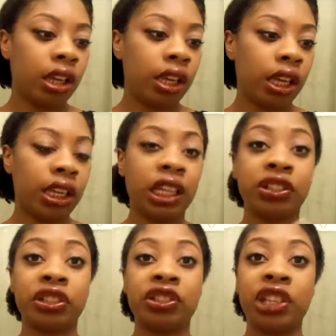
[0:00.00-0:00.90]
And I
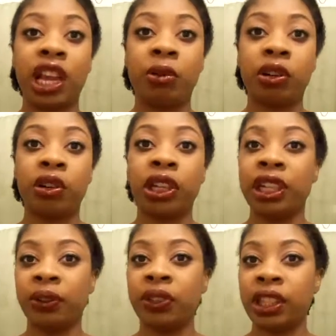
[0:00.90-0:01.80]
took a shower and
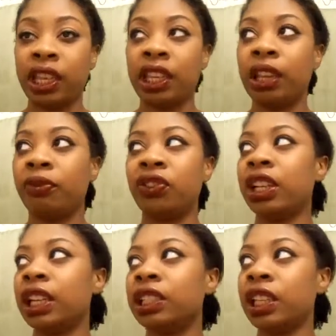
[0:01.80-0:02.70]
everything and
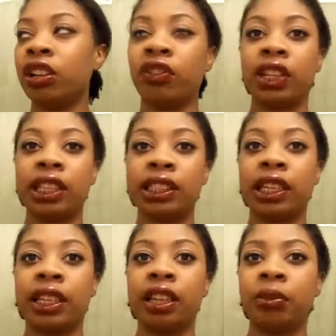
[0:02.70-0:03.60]
forgot to take it off last
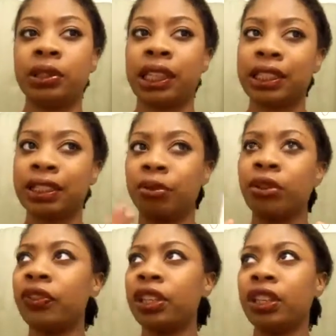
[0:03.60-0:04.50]
night. And it was like some
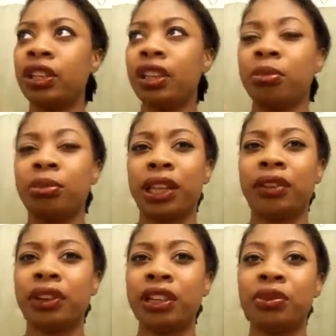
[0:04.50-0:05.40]
of the black
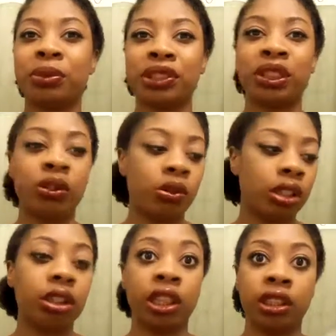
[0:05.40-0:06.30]
radiance was still
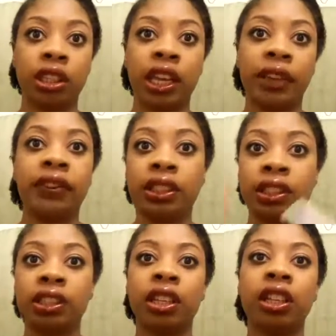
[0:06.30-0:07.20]
on. That's not, I have, this
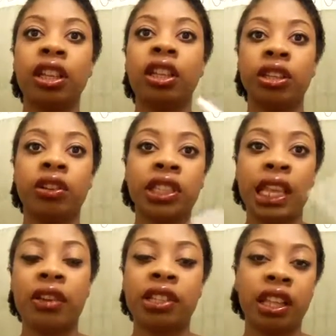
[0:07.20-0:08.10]
is, you know, it's
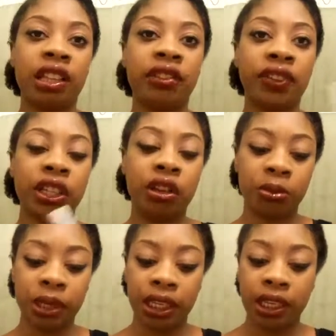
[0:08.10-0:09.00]
outside of the video,
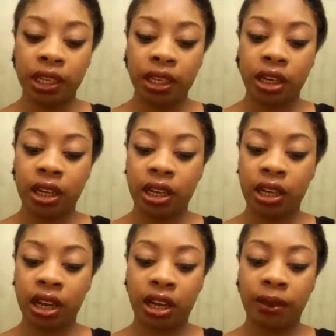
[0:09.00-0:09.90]
but
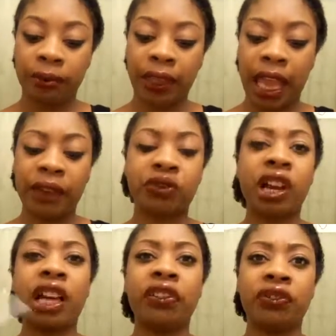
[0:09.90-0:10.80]
um, I have
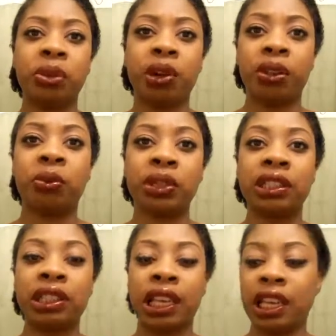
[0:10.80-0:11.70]
tried a few other
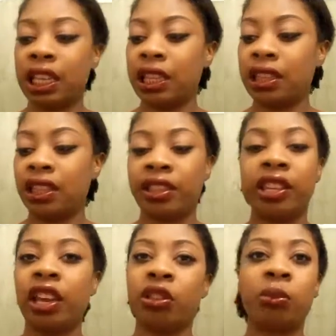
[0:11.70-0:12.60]
ones and
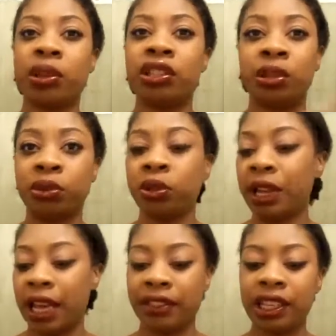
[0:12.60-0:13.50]
the other pens don't do
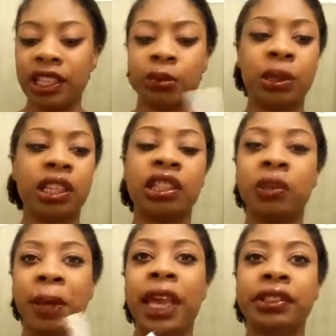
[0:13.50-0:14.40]
that. I think it's because of the
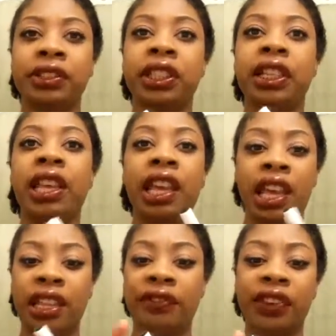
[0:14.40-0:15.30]
packaging
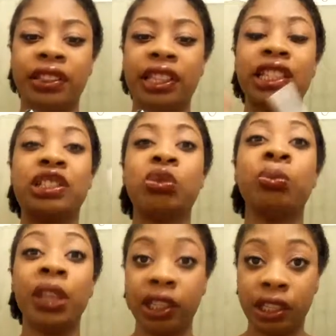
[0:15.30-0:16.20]
and the fact that it's too
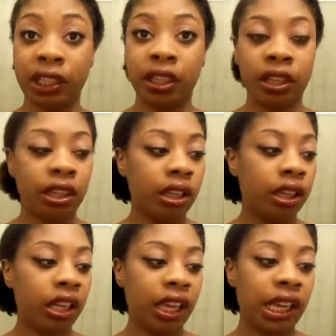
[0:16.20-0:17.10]
big.
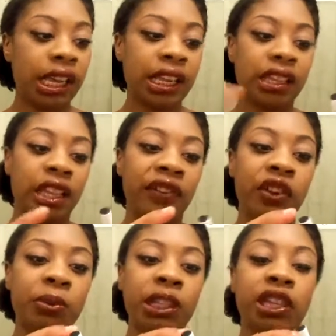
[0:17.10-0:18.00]
And if
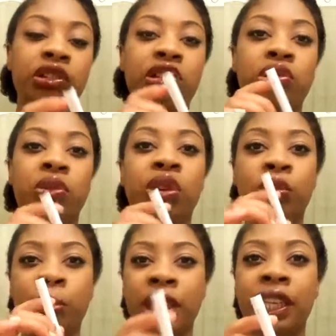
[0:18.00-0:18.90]
it was like a shorter
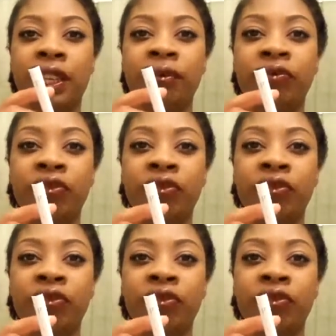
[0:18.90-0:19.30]
pen,